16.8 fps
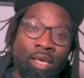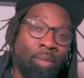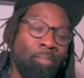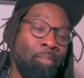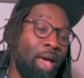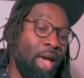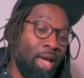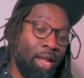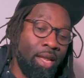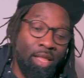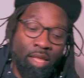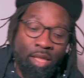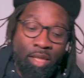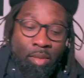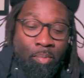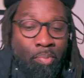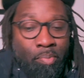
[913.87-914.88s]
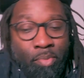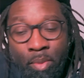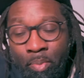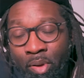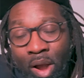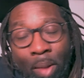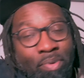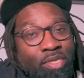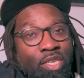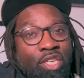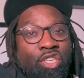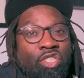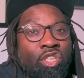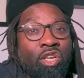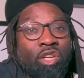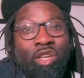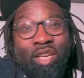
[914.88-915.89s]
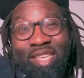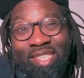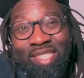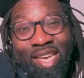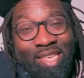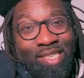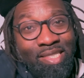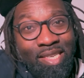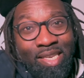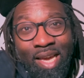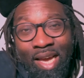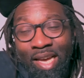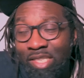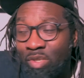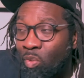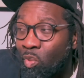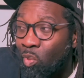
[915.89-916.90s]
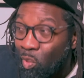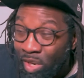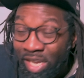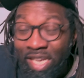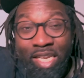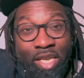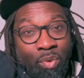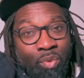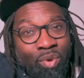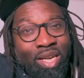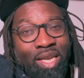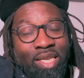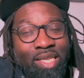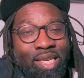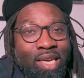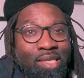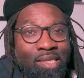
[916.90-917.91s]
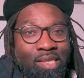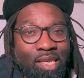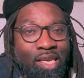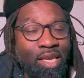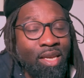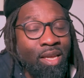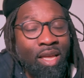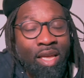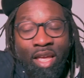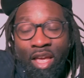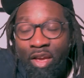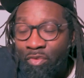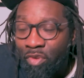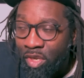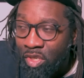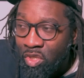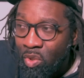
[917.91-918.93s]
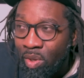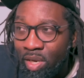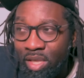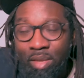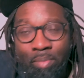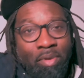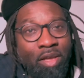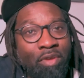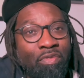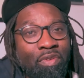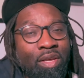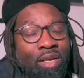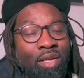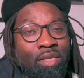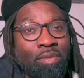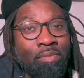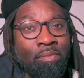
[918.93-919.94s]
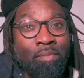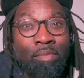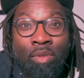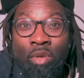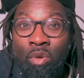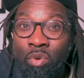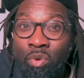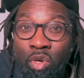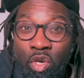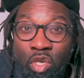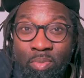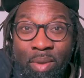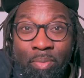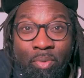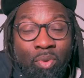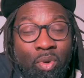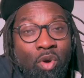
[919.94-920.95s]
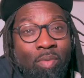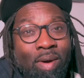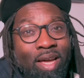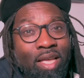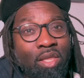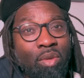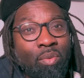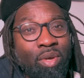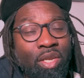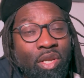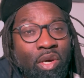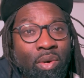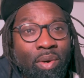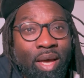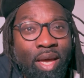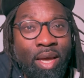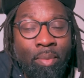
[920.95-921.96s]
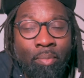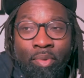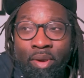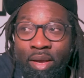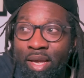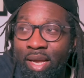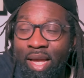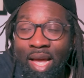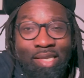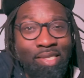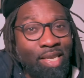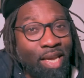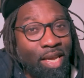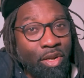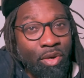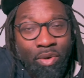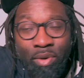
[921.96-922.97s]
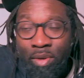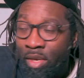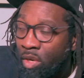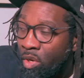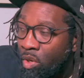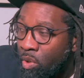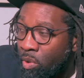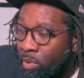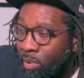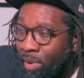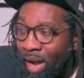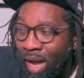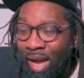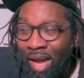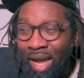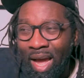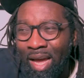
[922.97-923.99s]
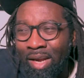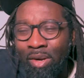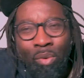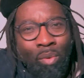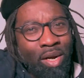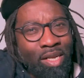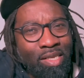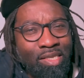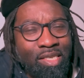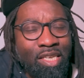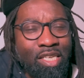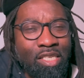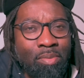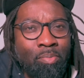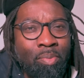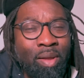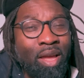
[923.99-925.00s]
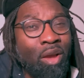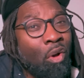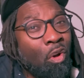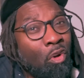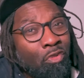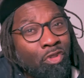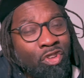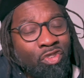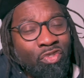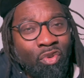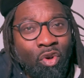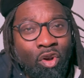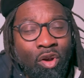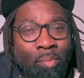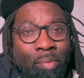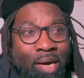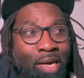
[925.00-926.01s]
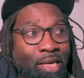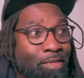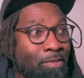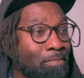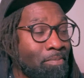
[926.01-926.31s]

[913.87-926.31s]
Man, the propositions are looking tasty, guys. Really, really tasty. If we can sort out the midfield, who knows, maybe we go back in the window and bring in Caicedo, who I don't want to see us play overs for, but